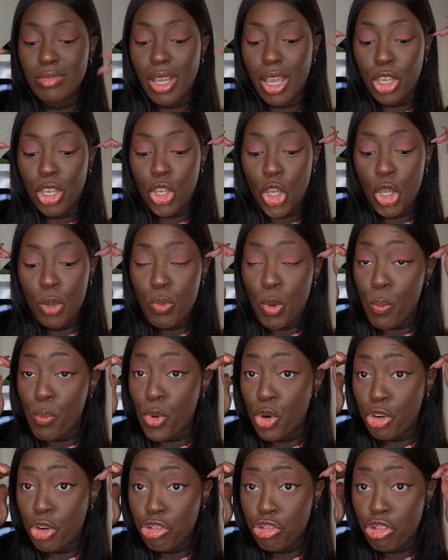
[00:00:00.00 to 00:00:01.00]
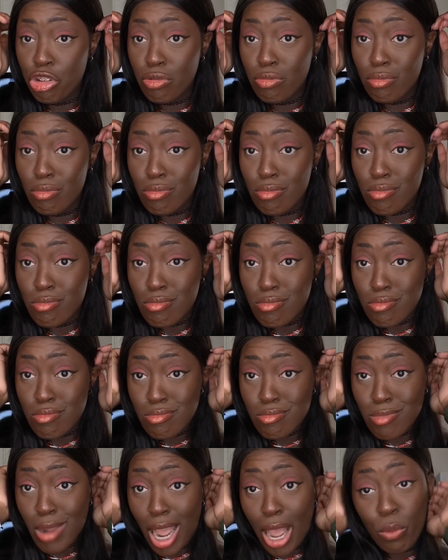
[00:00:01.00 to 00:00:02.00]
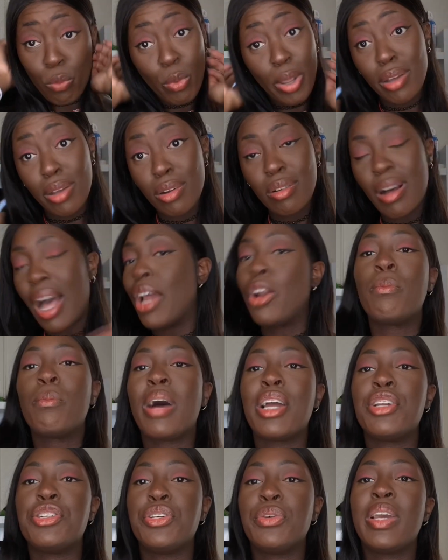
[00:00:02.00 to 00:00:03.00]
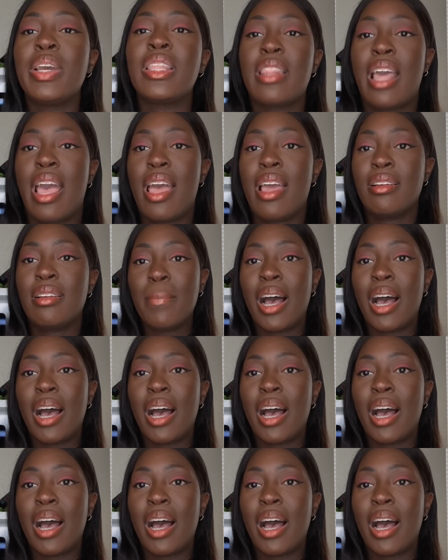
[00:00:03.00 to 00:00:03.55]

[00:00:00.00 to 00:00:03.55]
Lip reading: Keep it pushing. I will. I don't mind doing that.